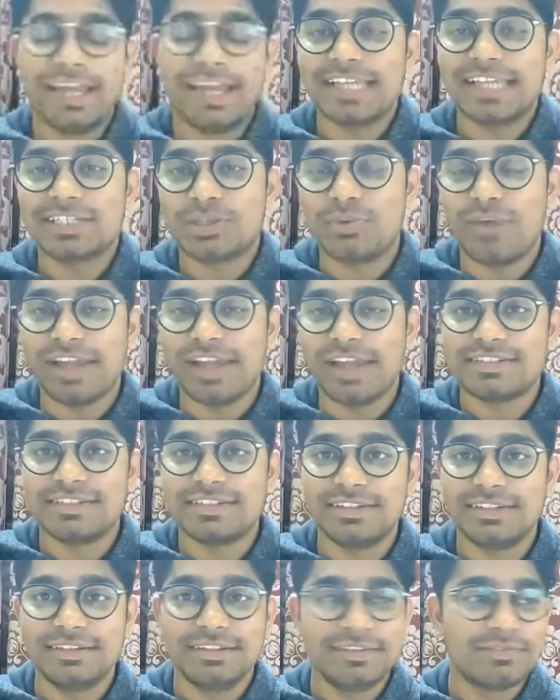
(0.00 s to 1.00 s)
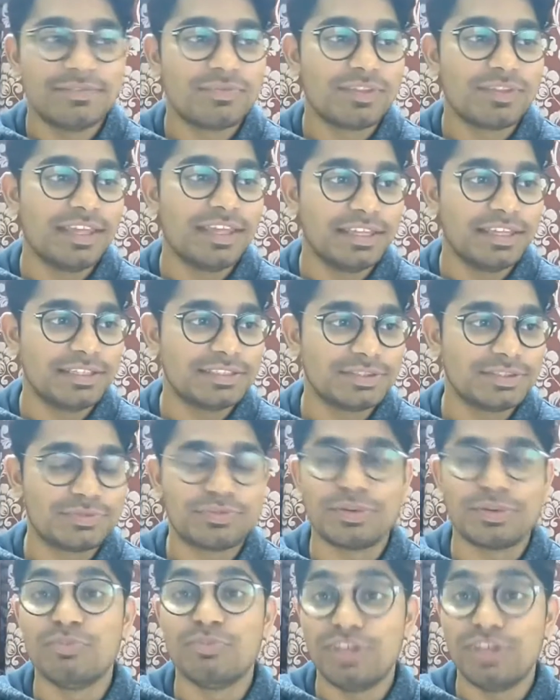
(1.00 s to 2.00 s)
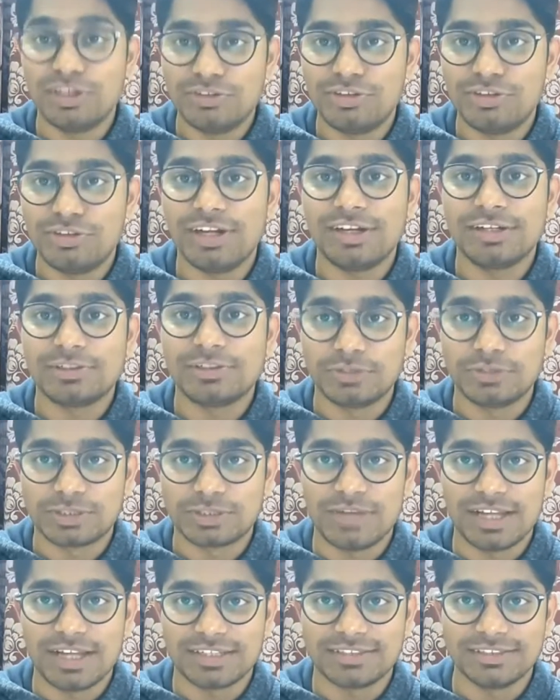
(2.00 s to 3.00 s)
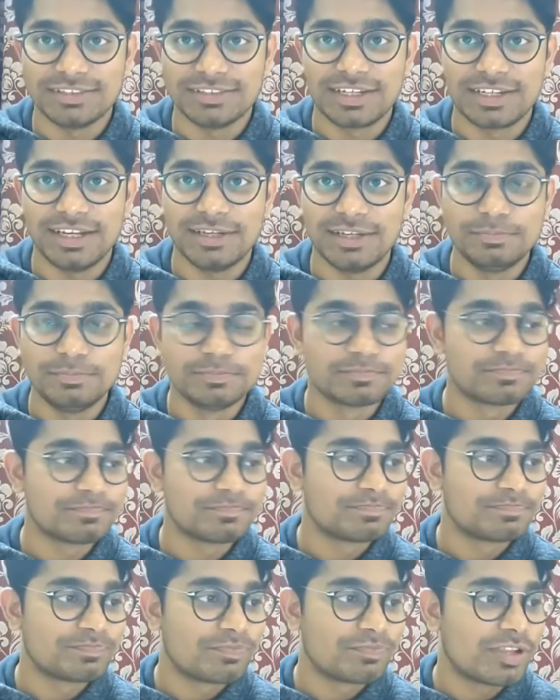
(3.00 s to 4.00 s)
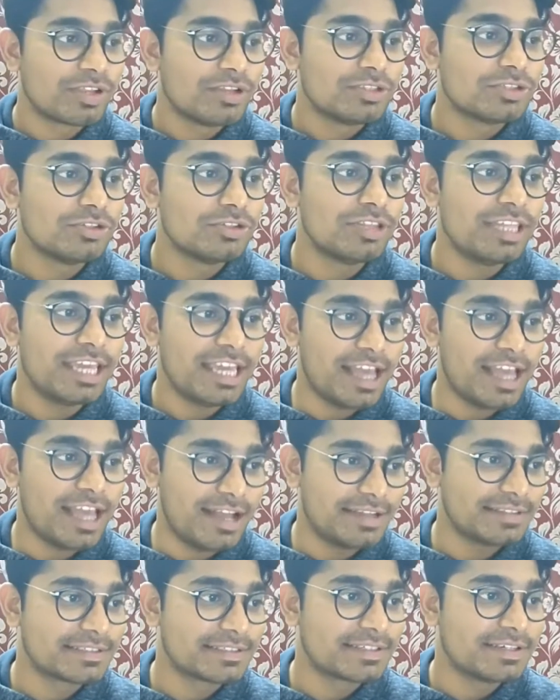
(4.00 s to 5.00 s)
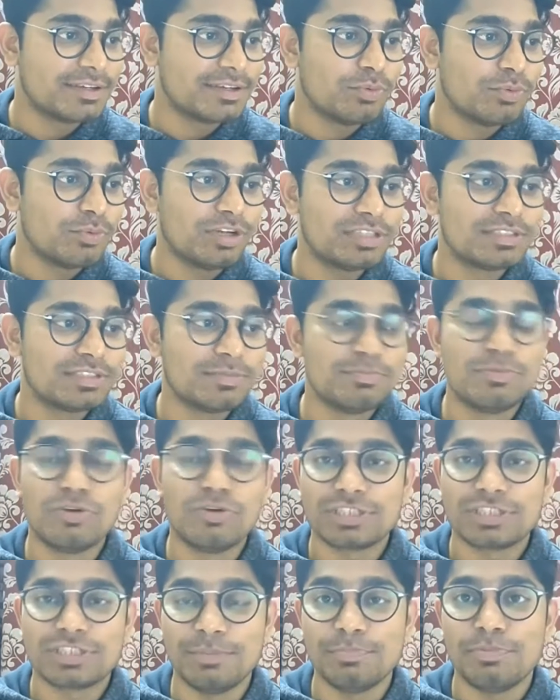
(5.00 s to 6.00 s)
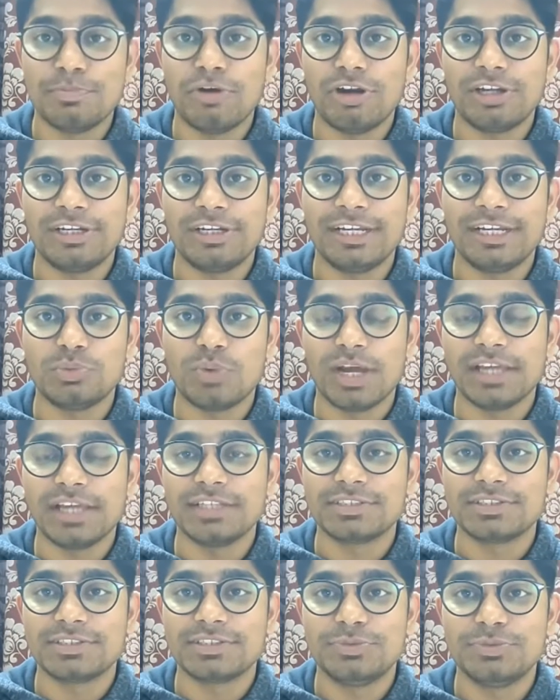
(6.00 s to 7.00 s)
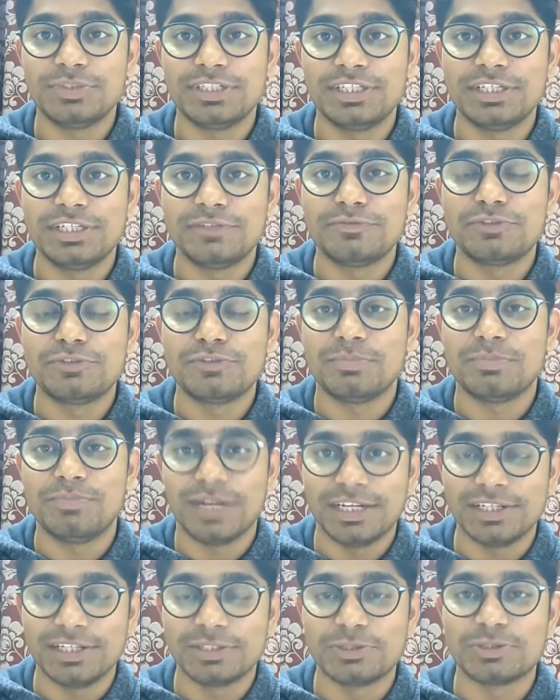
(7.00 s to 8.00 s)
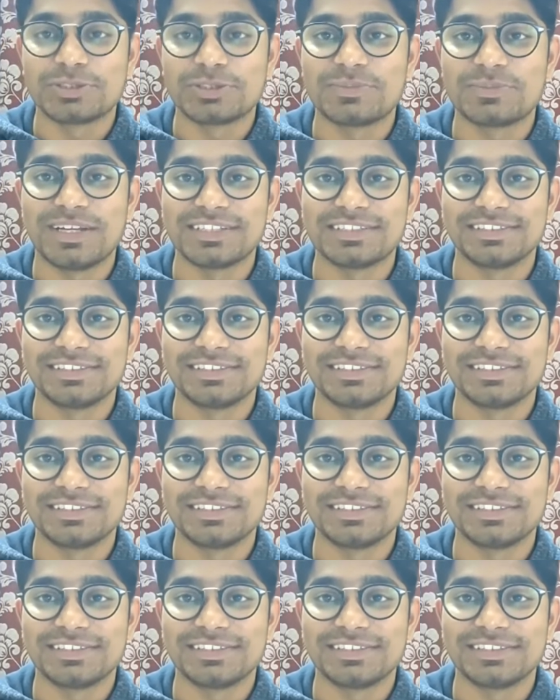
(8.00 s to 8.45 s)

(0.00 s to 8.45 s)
question is from Virudhunagar Toastmasters Club. So they ask, what is the most important advice you would give to a budding Toastmaster?